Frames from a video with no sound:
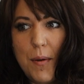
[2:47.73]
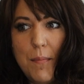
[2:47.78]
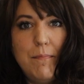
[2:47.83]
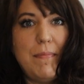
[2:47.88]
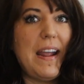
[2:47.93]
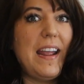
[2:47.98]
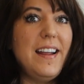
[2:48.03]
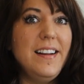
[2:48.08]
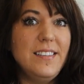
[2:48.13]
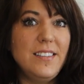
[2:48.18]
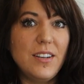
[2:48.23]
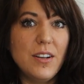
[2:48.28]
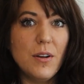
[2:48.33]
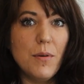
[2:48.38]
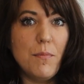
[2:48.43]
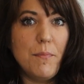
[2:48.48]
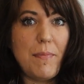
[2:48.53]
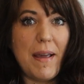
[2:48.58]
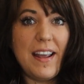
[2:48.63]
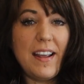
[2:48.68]
Paint
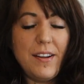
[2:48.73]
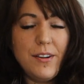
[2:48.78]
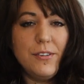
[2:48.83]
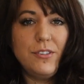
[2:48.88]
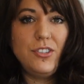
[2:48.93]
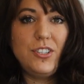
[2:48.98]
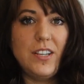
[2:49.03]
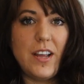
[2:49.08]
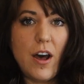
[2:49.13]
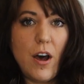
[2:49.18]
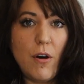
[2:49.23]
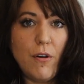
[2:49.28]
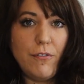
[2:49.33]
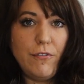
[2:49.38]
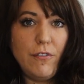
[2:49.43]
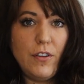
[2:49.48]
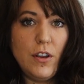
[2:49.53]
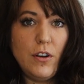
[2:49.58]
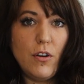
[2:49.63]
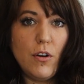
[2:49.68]
them. Paint
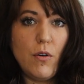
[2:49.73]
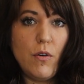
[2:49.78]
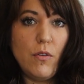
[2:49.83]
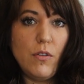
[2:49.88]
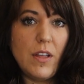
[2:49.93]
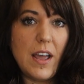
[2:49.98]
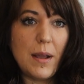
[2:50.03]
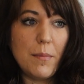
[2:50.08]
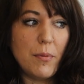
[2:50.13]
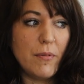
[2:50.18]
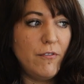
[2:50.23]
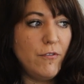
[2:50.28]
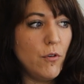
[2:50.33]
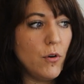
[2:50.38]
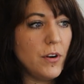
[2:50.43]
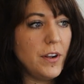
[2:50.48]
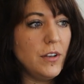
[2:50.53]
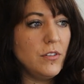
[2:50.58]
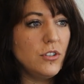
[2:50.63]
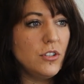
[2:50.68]
yourself, you know, like
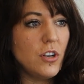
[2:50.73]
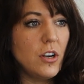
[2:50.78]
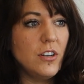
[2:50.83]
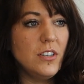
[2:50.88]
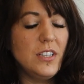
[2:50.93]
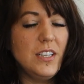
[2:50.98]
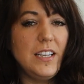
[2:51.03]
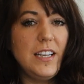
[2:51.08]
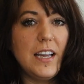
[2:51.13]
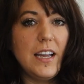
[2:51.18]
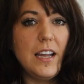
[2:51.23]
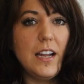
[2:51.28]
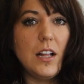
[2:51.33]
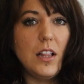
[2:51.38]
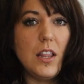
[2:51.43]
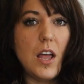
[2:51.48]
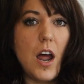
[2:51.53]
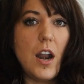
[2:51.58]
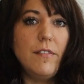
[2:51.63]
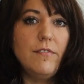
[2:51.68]
before you start to get a
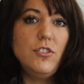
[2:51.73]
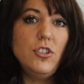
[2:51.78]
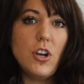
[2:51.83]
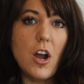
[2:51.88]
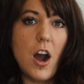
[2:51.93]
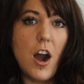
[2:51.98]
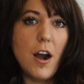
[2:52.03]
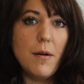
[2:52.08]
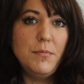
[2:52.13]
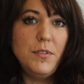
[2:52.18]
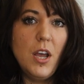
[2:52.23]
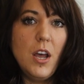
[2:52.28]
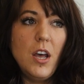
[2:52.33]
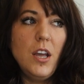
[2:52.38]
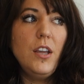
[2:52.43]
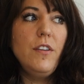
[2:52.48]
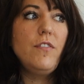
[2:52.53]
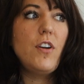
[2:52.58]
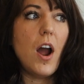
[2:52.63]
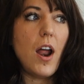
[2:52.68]
lot of jobs,
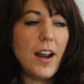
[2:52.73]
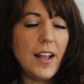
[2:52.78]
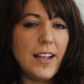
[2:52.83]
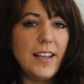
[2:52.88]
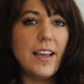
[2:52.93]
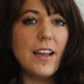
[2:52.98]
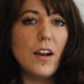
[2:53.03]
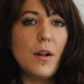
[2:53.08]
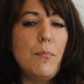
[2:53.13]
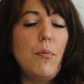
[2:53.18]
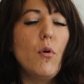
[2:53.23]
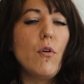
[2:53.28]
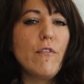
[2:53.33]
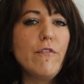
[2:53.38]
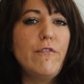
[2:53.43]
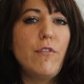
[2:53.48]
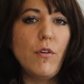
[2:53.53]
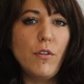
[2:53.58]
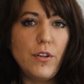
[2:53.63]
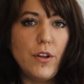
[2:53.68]
you've got to get a
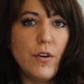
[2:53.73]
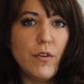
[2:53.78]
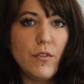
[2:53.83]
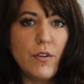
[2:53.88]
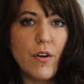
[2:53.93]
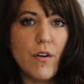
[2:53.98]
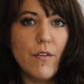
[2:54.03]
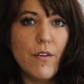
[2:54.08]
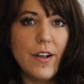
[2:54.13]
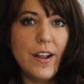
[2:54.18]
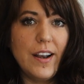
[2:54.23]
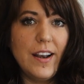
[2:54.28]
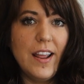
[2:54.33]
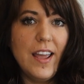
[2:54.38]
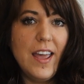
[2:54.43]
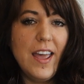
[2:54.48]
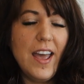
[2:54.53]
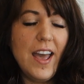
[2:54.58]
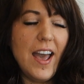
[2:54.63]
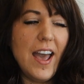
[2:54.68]
portfolio going.
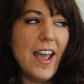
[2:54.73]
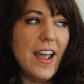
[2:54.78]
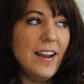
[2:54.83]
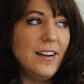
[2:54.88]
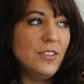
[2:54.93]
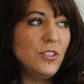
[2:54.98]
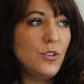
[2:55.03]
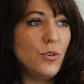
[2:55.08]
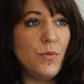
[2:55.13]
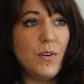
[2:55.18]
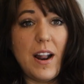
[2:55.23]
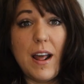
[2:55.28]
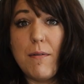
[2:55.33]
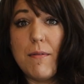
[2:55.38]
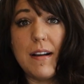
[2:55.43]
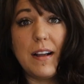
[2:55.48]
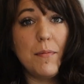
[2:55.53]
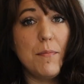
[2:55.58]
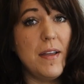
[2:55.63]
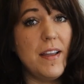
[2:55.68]
And so what I
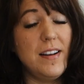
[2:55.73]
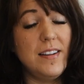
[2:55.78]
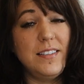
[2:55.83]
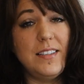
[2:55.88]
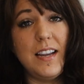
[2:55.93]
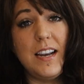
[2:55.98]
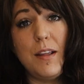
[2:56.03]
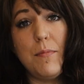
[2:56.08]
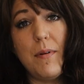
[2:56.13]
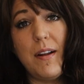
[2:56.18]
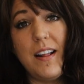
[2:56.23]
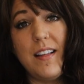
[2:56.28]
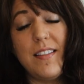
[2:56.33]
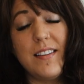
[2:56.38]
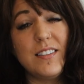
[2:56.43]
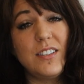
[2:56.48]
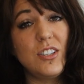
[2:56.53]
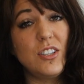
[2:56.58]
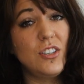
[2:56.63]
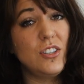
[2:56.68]
recommend is anybody
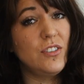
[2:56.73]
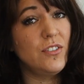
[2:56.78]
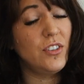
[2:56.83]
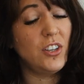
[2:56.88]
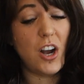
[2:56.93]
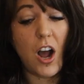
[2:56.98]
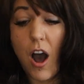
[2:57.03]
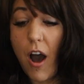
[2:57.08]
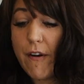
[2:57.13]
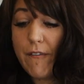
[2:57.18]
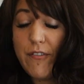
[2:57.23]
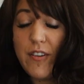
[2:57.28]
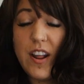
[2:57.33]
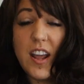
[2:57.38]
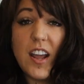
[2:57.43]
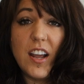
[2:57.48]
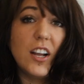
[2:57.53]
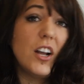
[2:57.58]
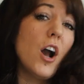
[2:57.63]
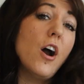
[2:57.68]
that's
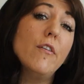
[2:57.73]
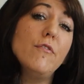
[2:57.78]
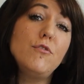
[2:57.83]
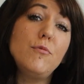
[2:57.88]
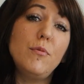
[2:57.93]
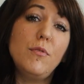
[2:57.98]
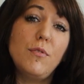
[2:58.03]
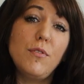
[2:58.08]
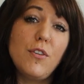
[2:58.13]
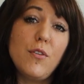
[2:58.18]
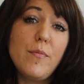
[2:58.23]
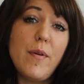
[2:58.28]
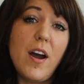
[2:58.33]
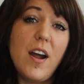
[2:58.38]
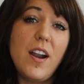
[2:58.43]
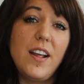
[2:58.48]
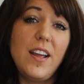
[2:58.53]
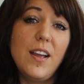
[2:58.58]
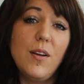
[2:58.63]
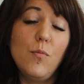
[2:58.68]
confident and comfortable with their
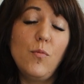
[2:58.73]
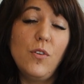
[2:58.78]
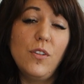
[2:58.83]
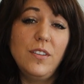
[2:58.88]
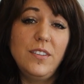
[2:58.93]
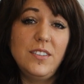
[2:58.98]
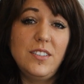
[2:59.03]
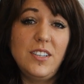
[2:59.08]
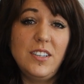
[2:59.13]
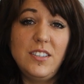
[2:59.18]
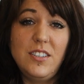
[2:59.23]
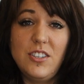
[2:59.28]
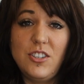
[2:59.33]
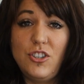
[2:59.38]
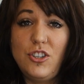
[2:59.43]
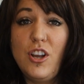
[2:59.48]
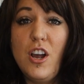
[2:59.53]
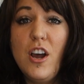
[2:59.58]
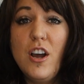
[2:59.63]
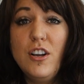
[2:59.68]
body and willing to
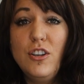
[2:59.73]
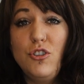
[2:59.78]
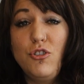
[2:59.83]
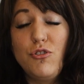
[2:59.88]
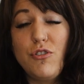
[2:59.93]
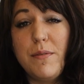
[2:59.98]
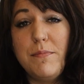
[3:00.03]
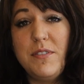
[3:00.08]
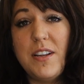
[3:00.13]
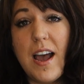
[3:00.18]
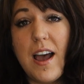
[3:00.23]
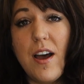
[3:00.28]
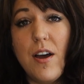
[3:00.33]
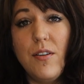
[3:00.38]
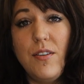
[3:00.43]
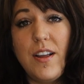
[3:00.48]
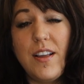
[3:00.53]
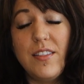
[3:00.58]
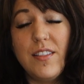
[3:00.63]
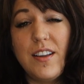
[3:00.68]
just strip
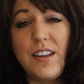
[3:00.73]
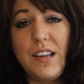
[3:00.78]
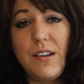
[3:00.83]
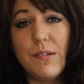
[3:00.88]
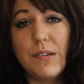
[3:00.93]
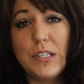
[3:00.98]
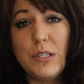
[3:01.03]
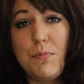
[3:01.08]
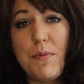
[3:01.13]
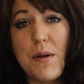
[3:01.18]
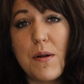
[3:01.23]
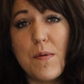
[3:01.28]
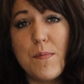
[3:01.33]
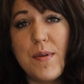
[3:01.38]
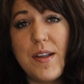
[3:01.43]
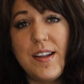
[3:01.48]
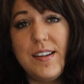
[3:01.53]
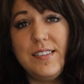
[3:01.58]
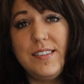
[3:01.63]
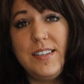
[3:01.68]
down and let you
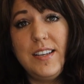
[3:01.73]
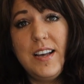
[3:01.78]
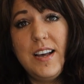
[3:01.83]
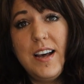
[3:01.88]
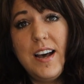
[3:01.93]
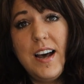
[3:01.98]
experiment